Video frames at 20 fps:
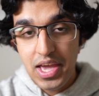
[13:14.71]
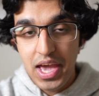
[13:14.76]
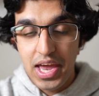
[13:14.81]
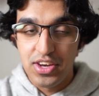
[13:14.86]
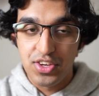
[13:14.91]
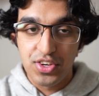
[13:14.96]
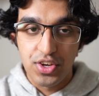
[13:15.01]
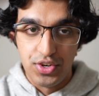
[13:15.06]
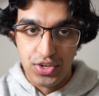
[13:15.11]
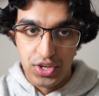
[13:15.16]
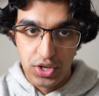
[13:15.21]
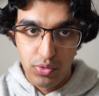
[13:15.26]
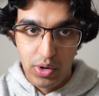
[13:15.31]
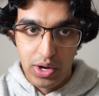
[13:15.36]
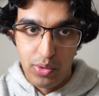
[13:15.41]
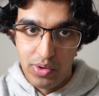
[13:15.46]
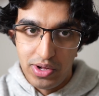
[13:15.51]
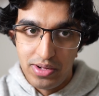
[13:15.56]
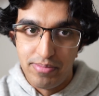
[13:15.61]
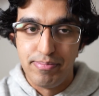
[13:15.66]
and you can do
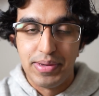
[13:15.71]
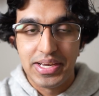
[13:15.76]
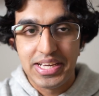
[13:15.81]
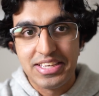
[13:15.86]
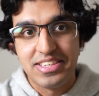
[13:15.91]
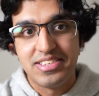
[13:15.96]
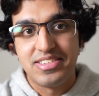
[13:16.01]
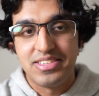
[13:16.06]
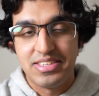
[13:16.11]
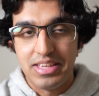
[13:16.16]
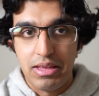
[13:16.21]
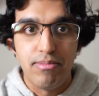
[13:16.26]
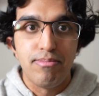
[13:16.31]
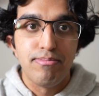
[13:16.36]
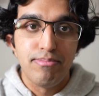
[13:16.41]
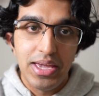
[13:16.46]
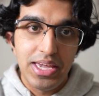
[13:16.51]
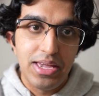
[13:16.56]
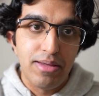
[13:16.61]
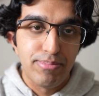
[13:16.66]
quite well, because they
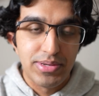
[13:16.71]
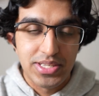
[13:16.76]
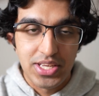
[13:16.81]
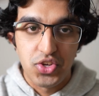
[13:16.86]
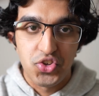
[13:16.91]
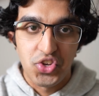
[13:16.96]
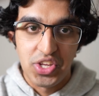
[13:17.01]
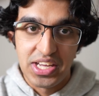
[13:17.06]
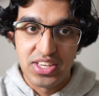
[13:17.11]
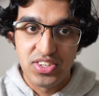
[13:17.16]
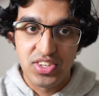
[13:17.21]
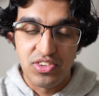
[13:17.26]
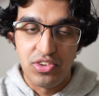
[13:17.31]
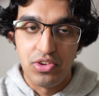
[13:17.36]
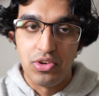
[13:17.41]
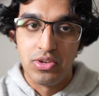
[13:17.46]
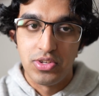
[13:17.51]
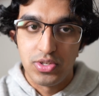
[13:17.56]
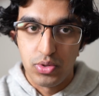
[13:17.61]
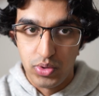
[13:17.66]
may potentially ask
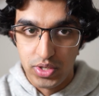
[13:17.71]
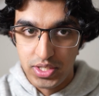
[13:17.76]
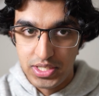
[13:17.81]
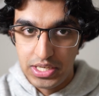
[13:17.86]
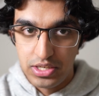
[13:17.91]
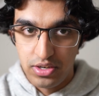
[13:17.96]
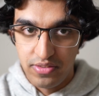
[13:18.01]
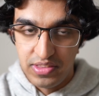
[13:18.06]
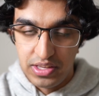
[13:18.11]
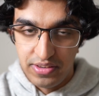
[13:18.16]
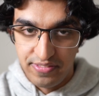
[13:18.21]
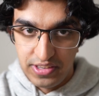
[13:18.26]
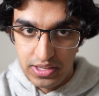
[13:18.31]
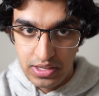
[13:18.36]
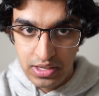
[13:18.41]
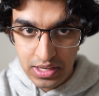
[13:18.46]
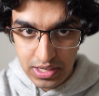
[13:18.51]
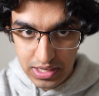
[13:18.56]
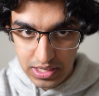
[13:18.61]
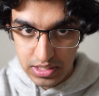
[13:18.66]
you towards the end of the
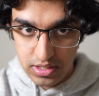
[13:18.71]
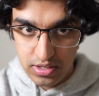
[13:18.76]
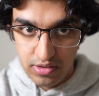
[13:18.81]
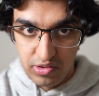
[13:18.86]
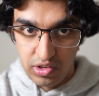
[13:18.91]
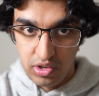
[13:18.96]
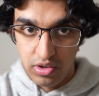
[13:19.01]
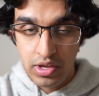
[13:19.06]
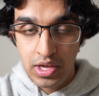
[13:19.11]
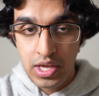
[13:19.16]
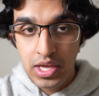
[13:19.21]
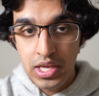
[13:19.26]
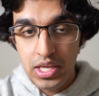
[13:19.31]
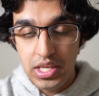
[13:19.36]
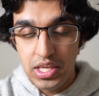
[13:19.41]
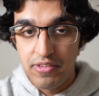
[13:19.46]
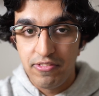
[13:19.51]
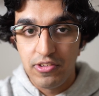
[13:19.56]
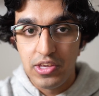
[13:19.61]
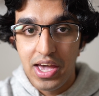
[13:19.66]
interview
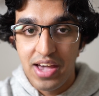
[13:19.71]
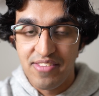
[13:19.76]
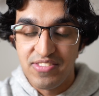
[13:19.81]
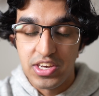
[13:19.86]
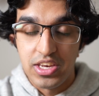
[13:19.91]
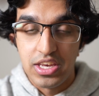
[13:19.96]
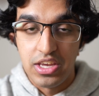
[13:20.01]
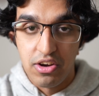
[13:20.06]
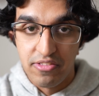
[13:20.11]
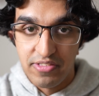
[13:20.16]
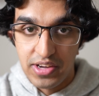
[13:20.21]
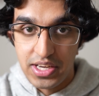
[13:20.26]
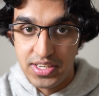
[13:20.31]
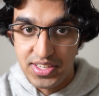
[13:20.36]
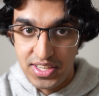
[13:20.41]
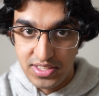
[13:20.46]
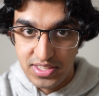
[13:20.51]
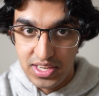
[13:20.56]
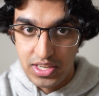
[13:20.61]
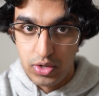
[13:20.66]
if you have any other
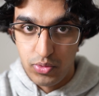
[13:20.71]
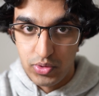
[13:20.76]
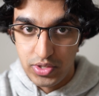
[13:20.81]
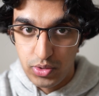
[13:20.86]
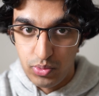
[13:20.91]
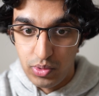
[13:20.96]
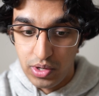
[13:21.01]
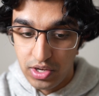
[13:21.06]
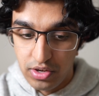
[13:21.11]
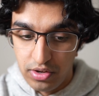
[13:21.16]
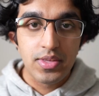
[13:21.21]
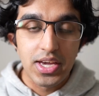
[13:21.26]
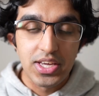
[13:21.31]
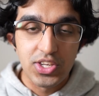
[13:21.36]
ideas that you want to work on.